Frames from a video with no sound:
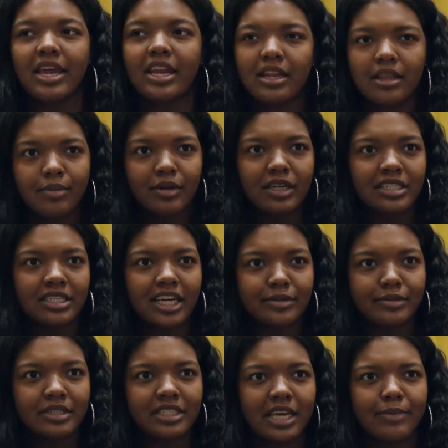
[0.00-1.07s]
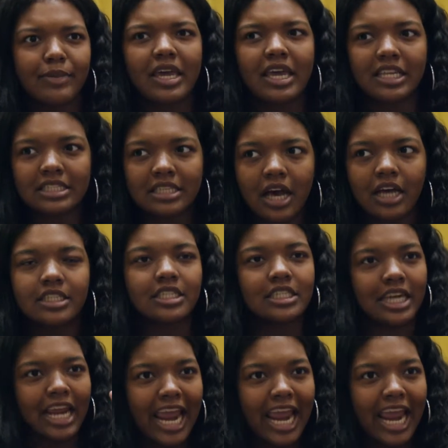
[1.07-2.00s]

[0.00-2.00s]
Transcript: And in the Please Touch Museum, they can touch